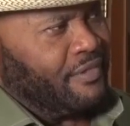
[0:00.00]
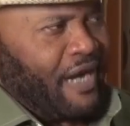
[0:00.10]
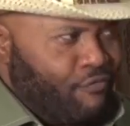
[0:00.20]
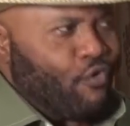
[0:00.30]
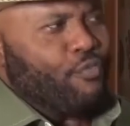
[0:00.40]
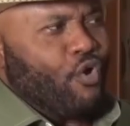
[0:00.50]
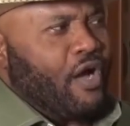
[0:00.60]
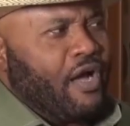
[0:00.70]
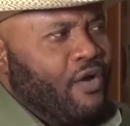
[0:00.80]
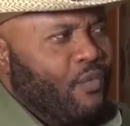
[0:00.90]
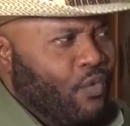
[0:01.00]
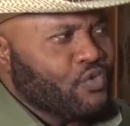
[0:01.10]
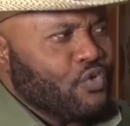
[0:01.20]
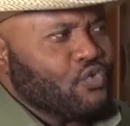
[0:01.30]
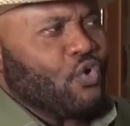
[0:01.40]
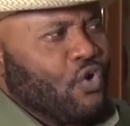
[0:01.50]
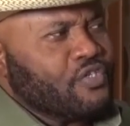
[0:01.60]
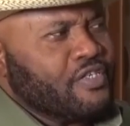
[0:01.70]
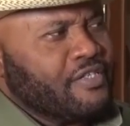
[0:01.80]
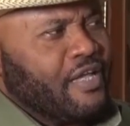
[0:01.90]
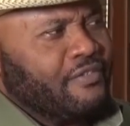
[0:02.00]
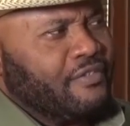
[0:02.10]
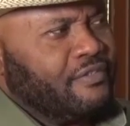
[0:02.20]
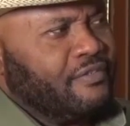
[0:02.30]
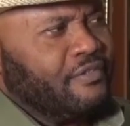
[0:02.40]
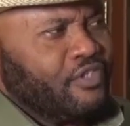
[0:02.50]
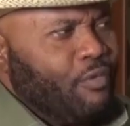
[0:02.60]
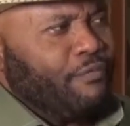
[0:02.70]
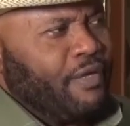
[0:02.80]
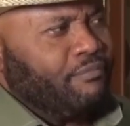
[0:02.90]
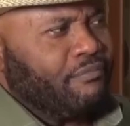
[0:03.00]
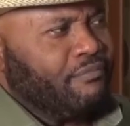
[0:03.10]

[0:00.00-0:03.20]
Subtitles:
Rafa Obioha was also consistent. Some of them.